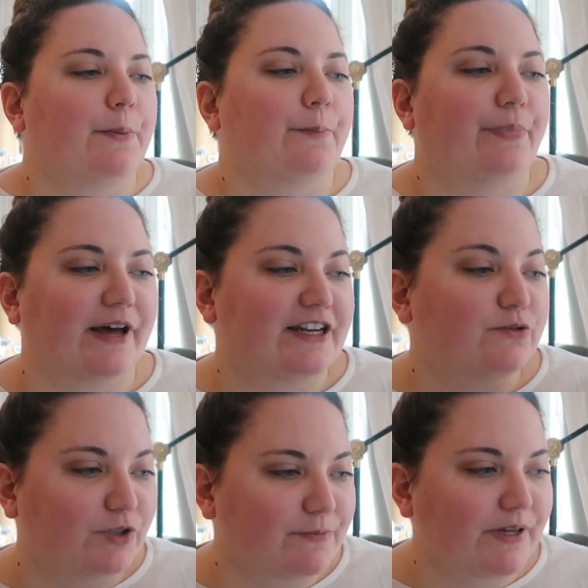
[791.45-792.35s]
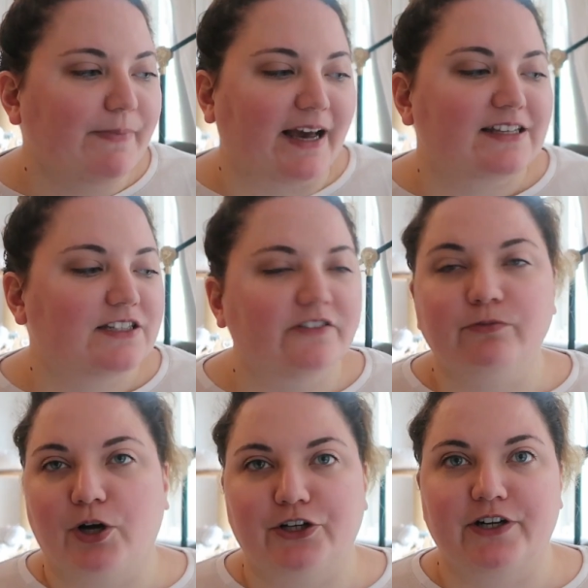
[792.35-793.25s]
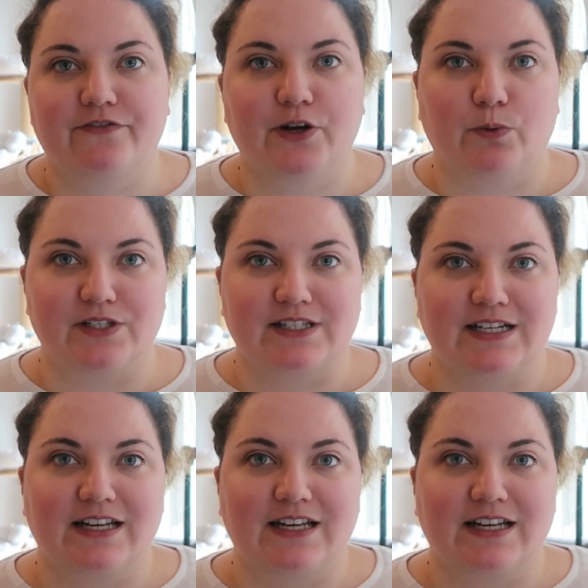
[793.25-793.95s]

but it wouldn't be Maggie Stiefvater if there wasn't